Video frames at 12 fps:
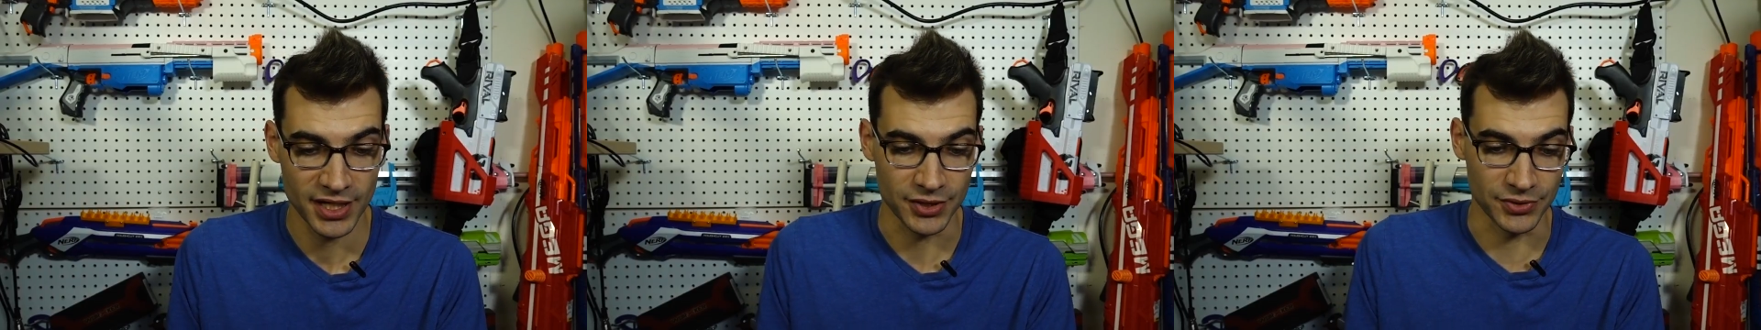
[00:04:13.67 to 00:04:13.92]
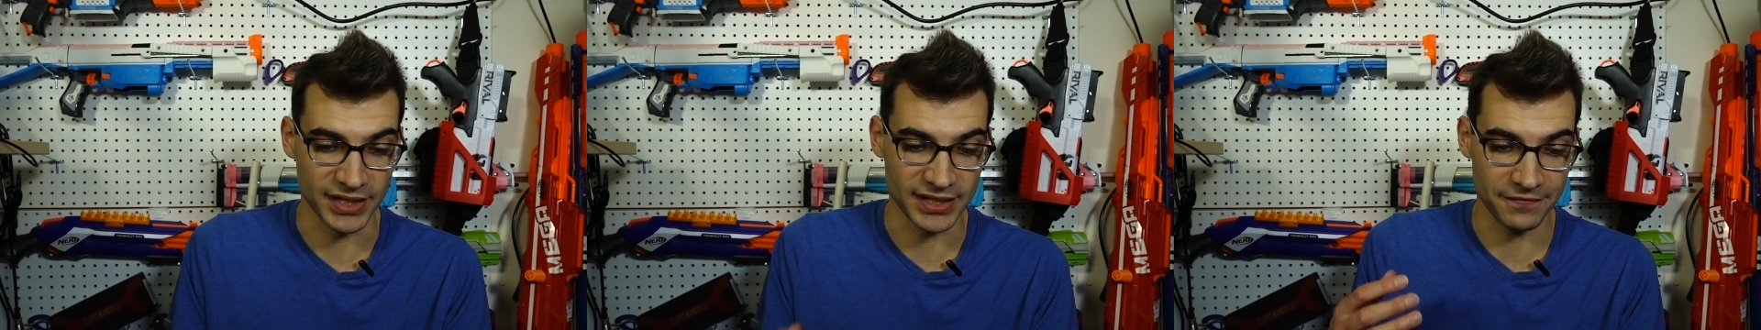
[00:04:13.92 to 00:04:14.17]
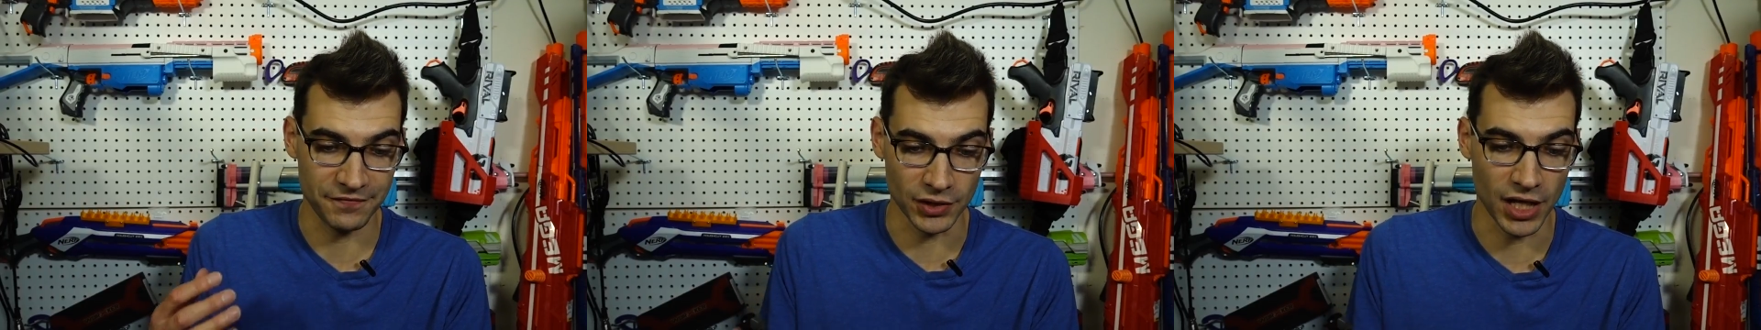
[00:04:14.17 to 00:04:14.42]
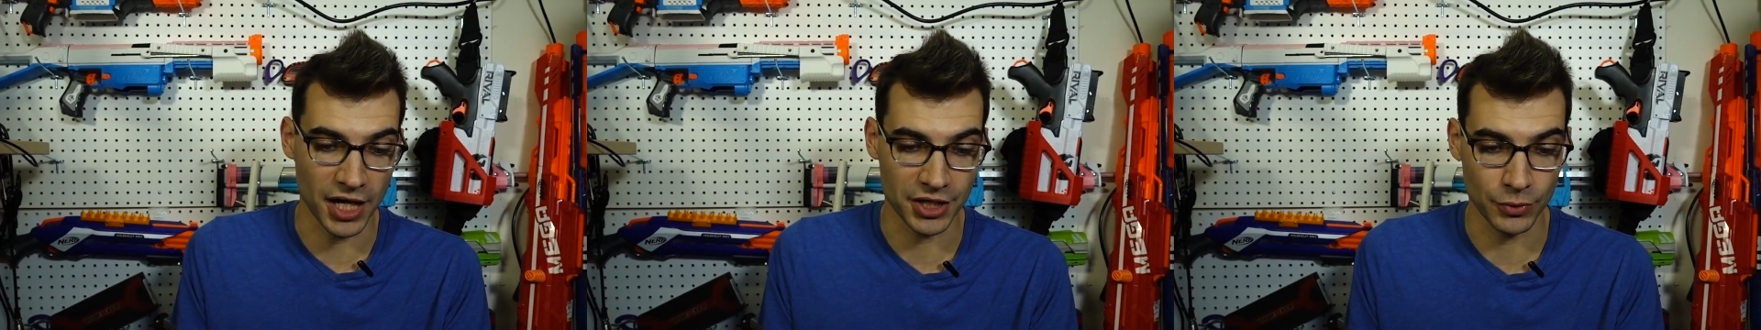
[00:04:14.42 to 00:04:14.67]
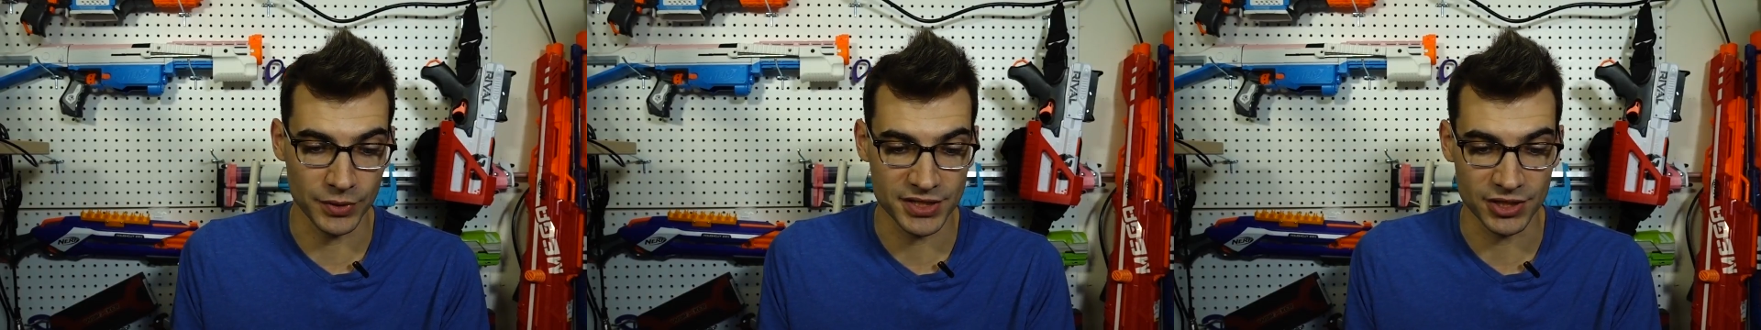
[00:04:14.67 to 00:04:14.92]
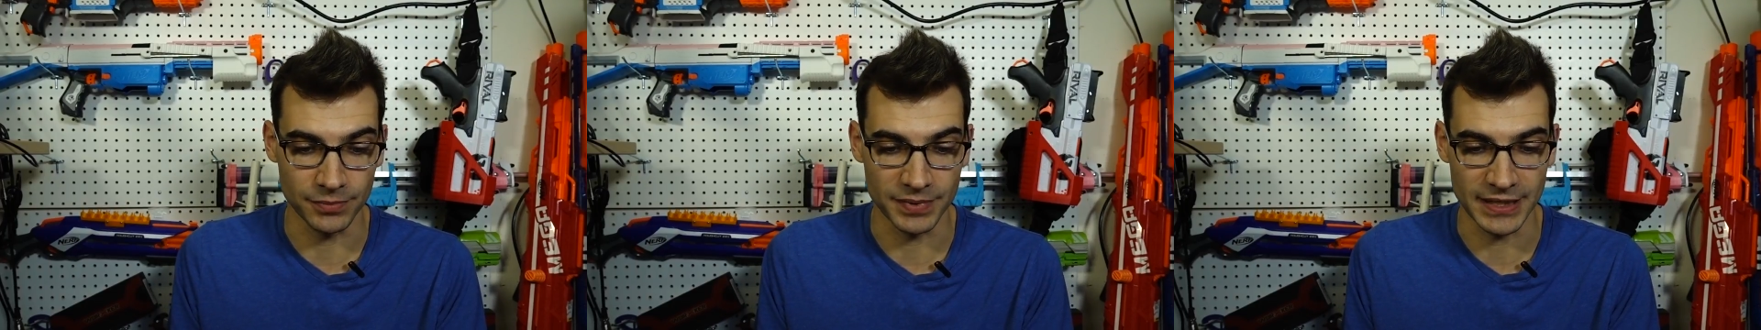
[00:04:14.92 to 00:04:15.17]
Do you think that full auto would
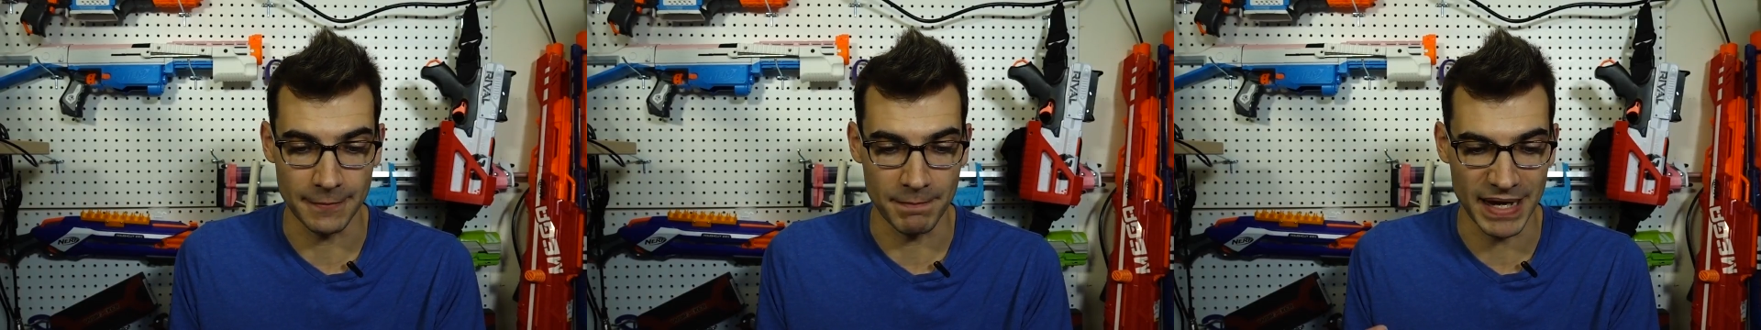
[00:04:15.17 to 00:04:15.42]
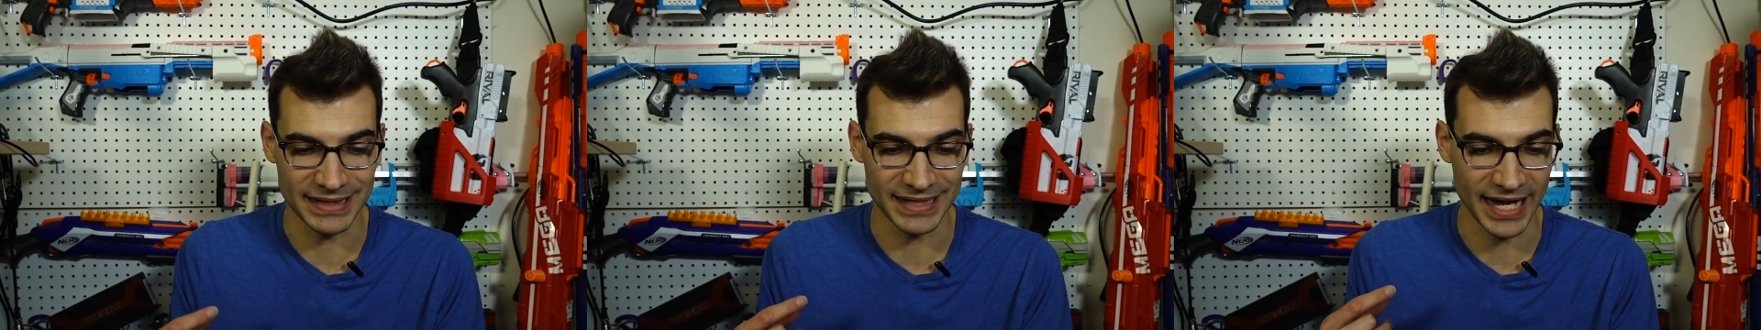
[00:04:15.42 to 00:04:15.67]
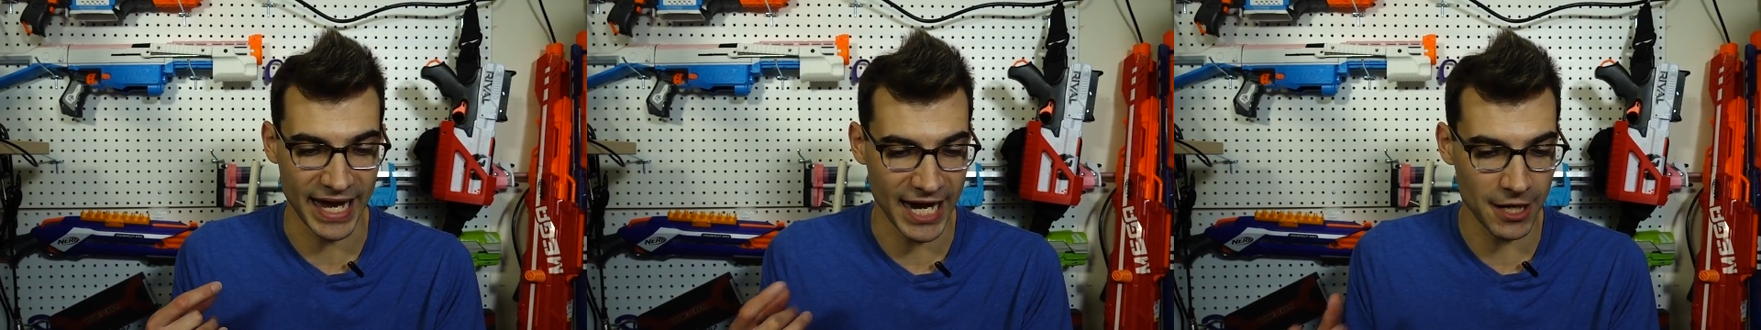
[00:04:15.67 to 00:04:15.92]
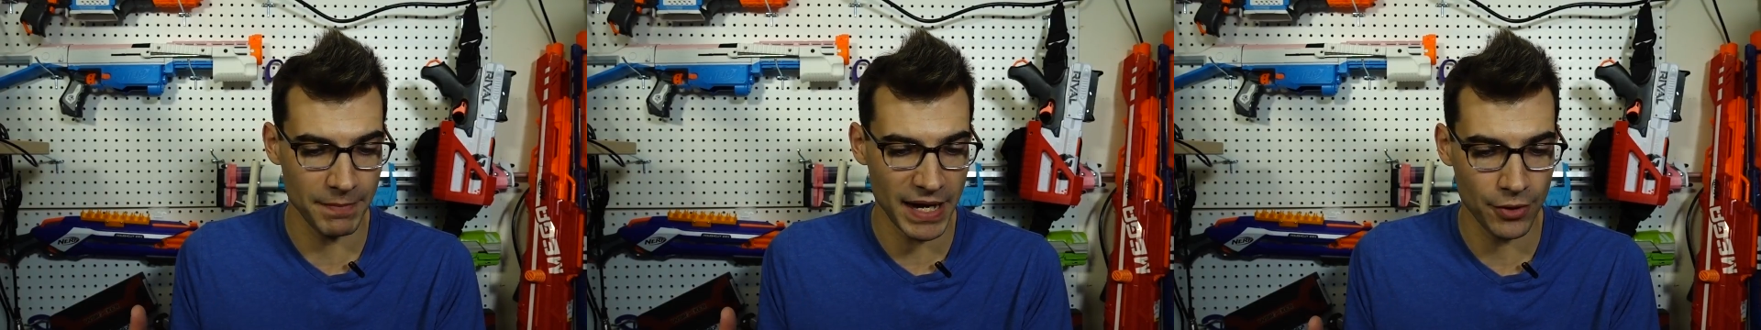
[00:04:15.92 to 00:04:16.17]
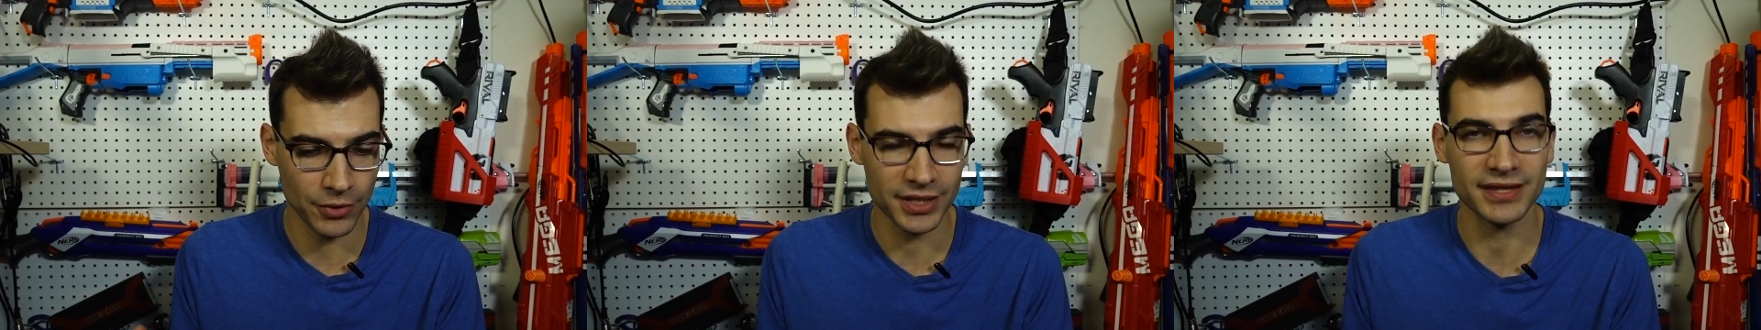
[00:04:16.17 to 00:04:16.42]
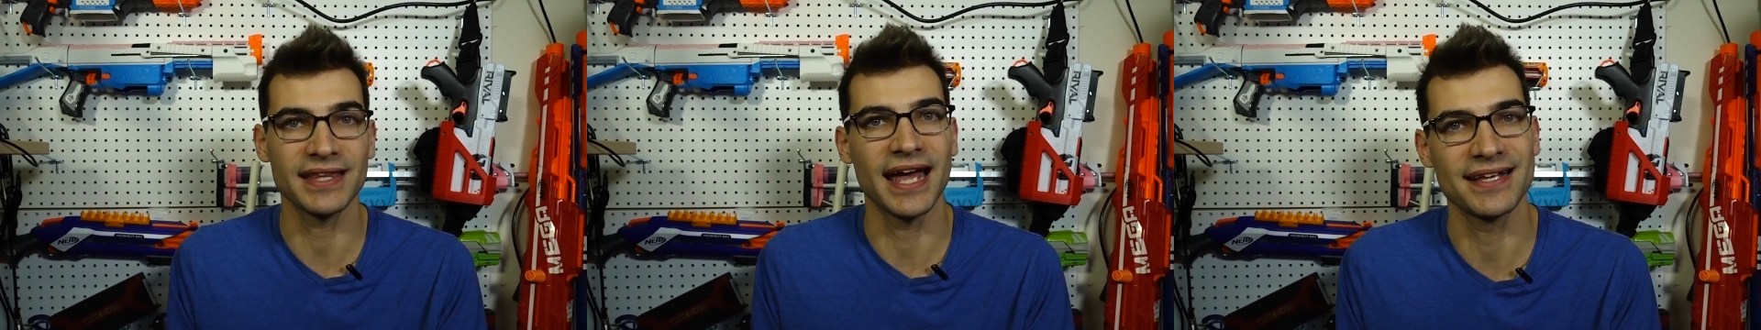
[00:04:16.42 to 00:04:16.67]
still be mainly air powered?
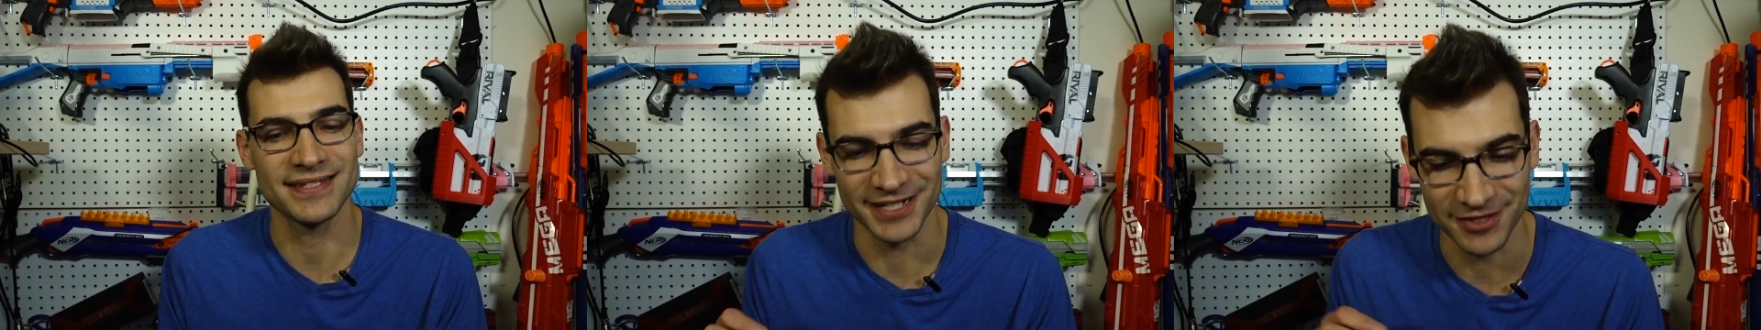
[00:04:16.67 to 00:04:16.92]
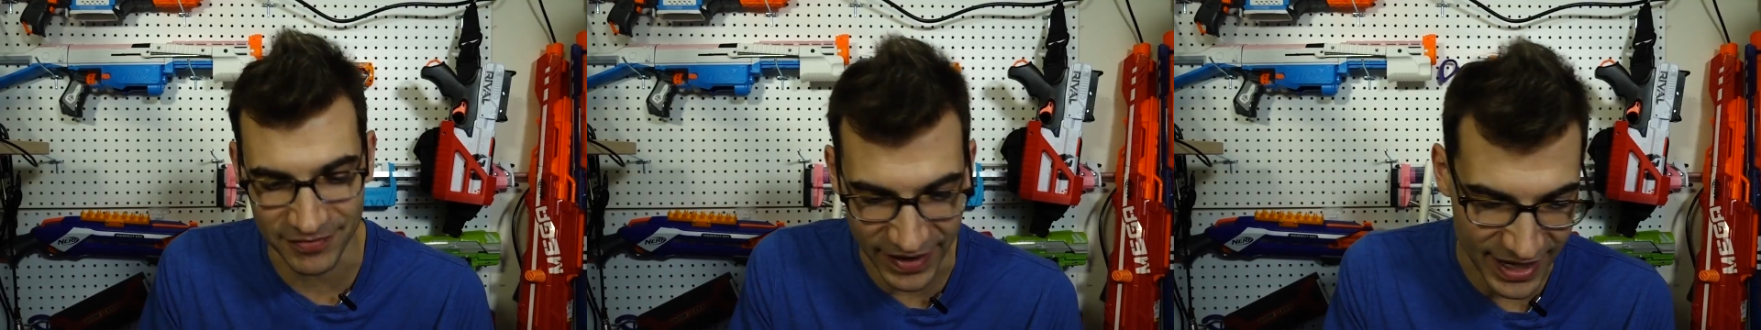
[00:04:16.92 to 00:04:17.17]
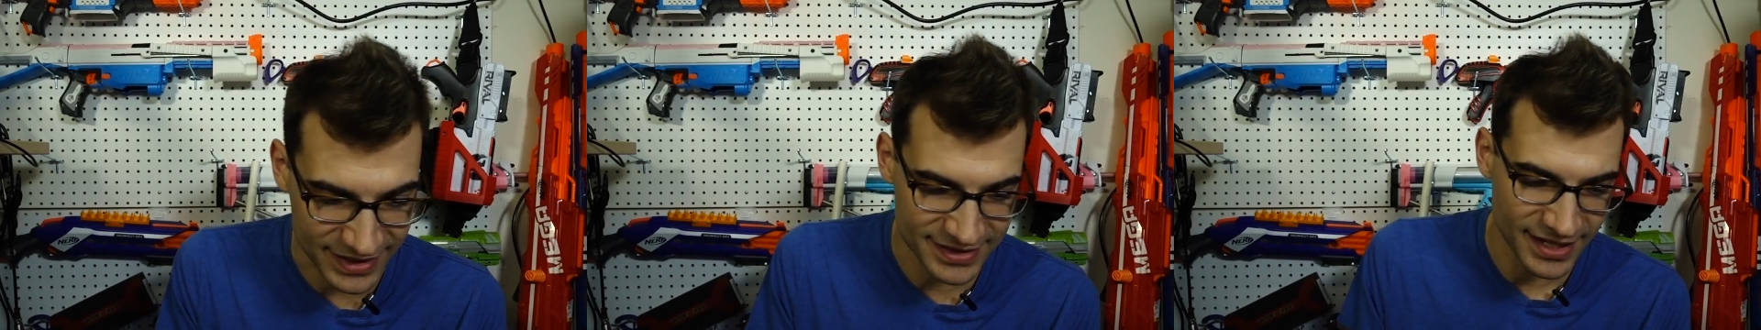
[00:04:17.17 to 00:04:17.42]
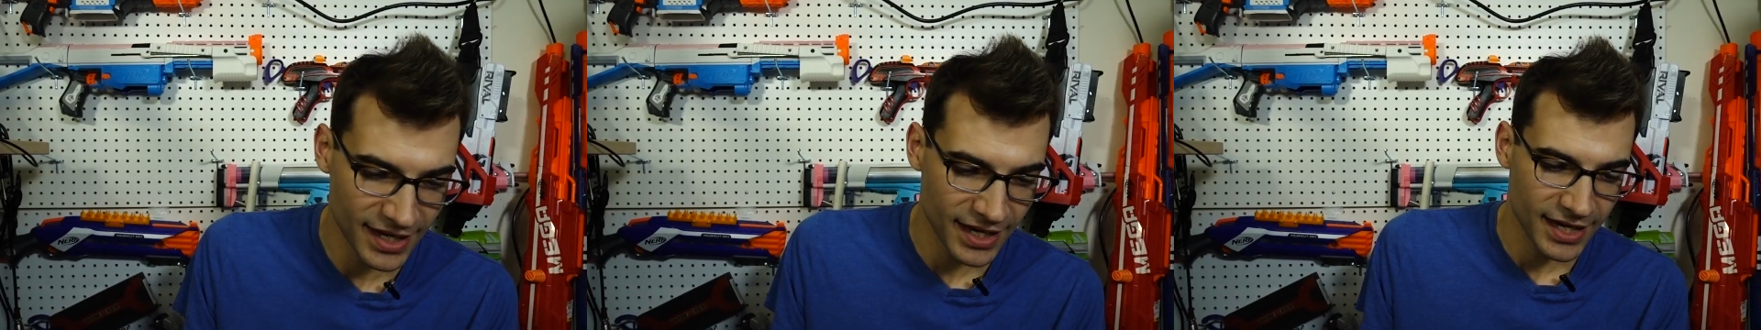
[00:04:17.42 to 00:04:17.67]
Thanks in advance.